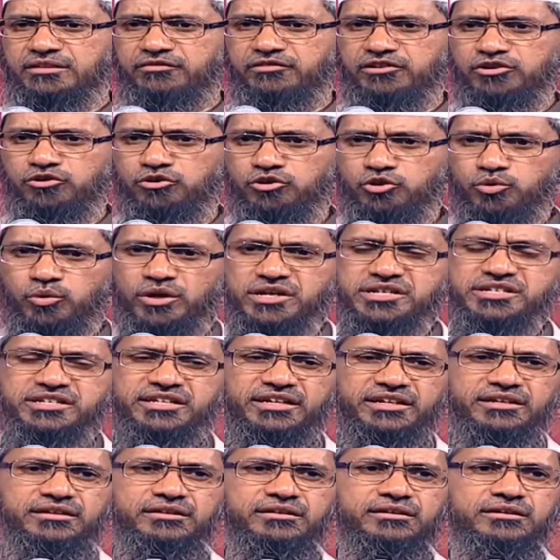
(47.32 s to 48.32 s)
asked a very good
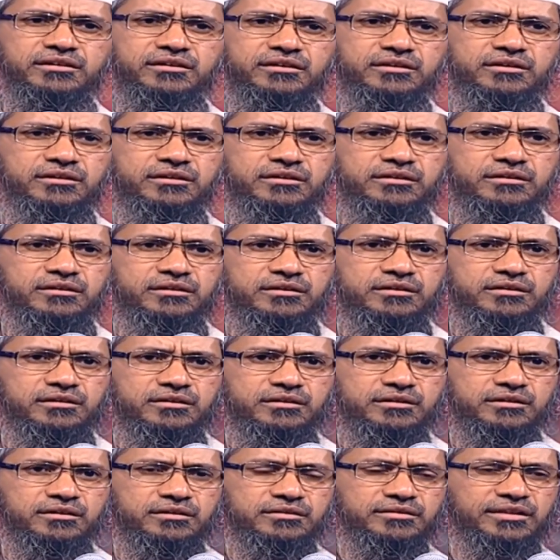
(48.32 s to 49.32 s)
question,
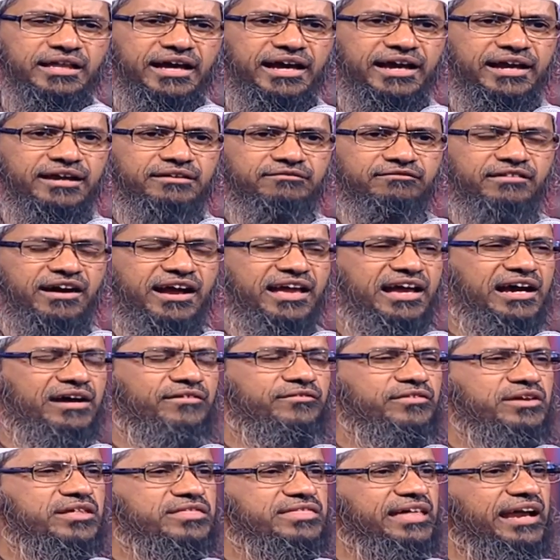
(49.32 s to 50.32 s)
that why
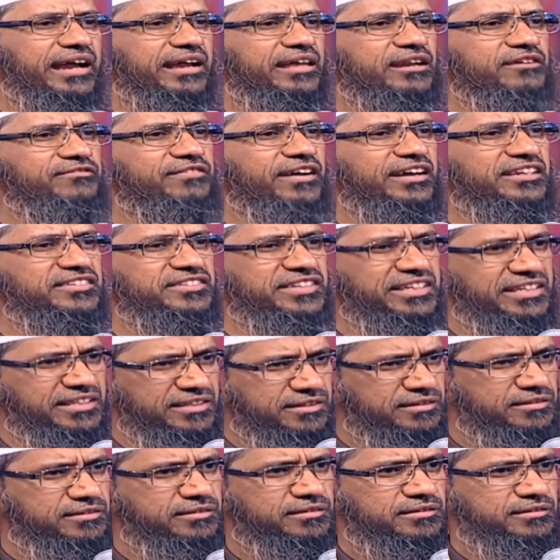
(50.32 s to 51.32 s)
are we
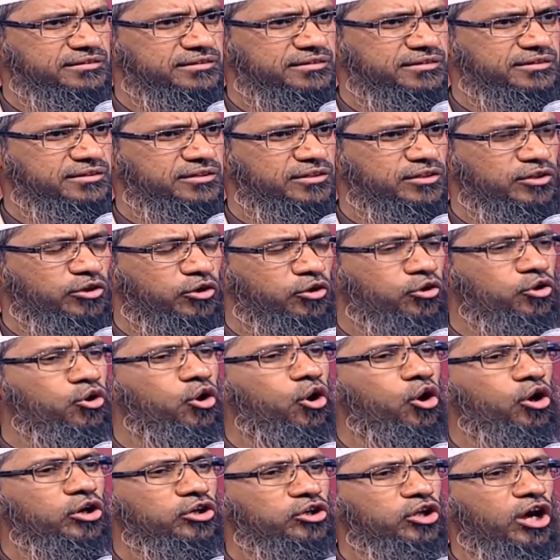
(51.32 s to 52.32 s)
sacrificing
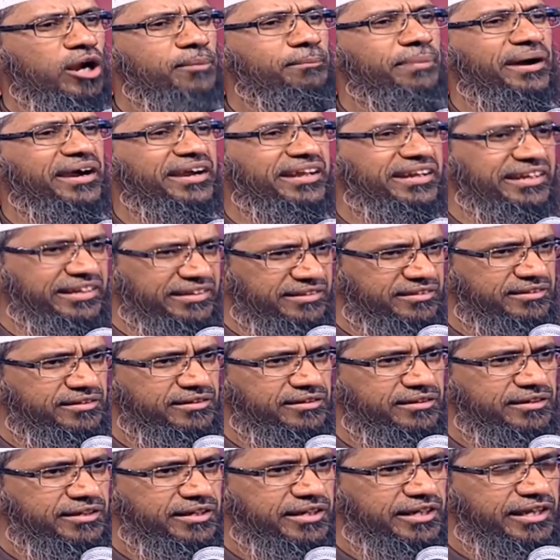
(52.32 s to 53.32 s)
goat on Bakr Eid?
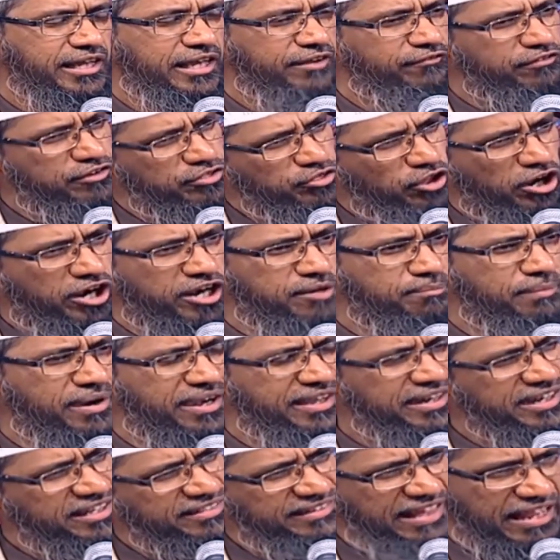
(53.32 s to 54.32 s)
If it's not a
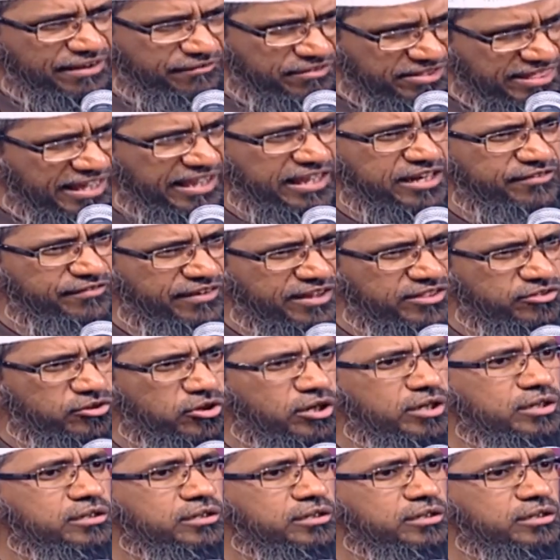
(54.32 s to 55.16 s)
Bakr Eid, can we sacrifice